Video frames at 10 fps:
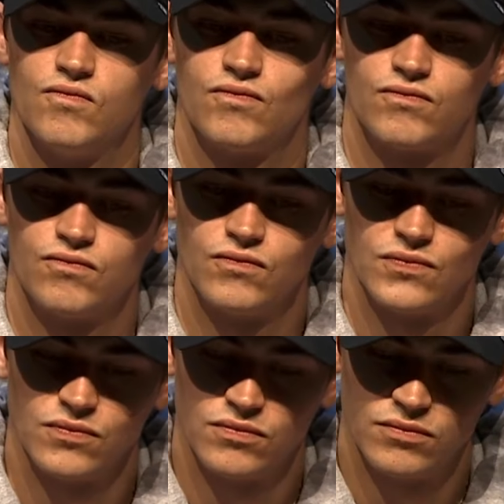
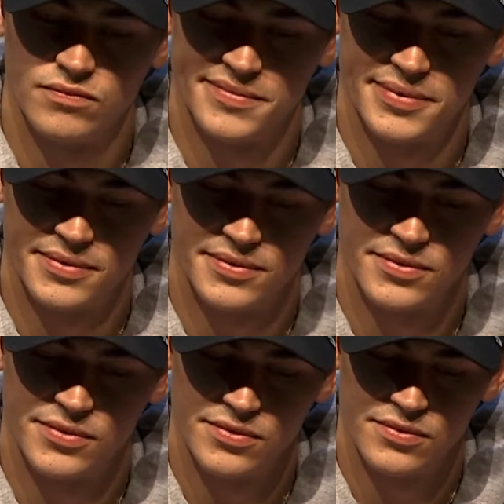
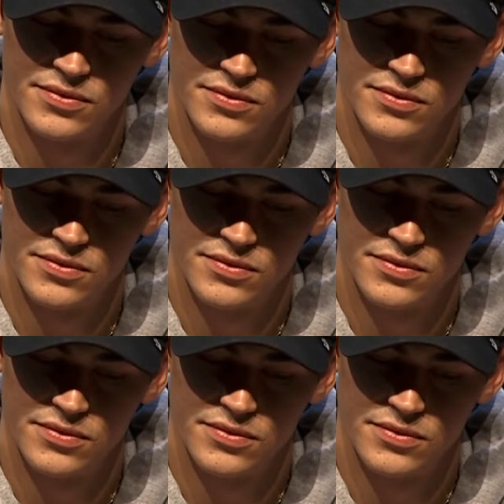(silence)